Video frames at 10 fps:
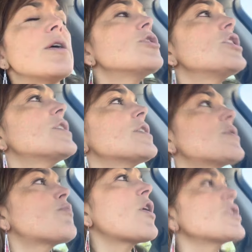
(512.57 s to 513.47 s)

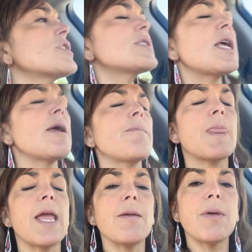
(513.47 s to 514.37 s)
Jesus' precious name,
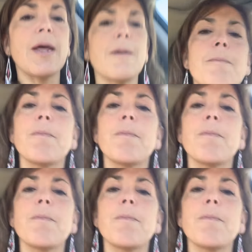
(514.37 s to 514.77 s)
amen.